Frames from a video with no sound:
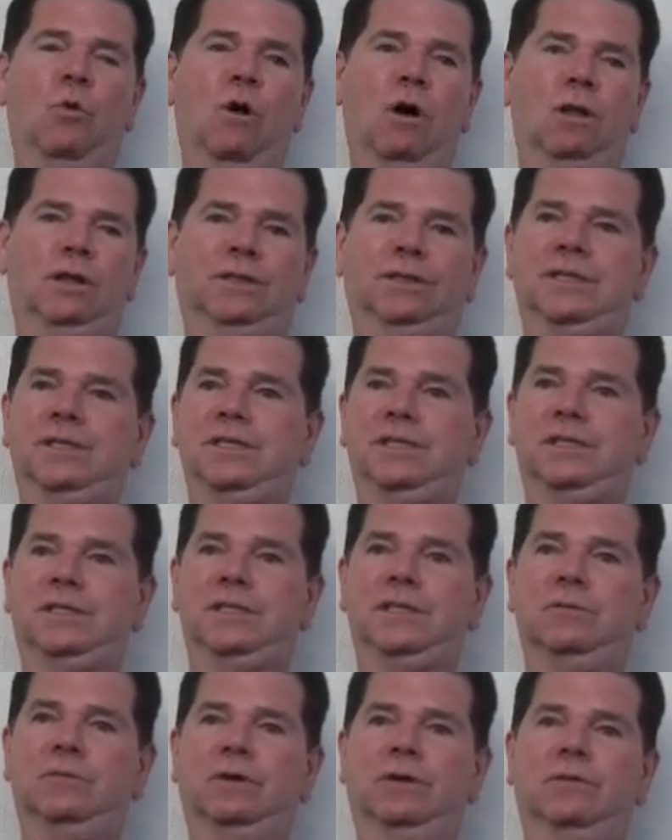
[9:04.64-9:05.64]
to the wall in
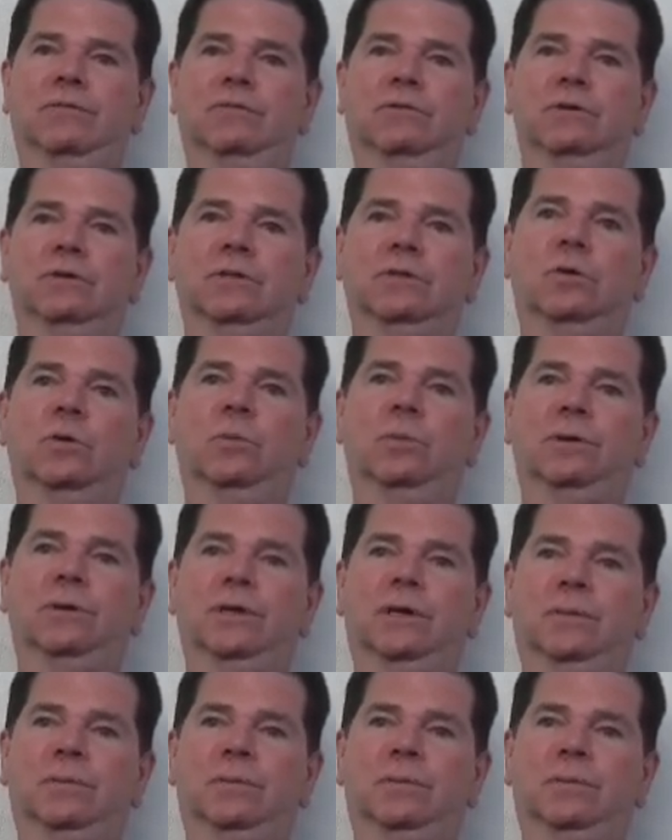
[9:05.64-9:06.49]
D.C. when it first opened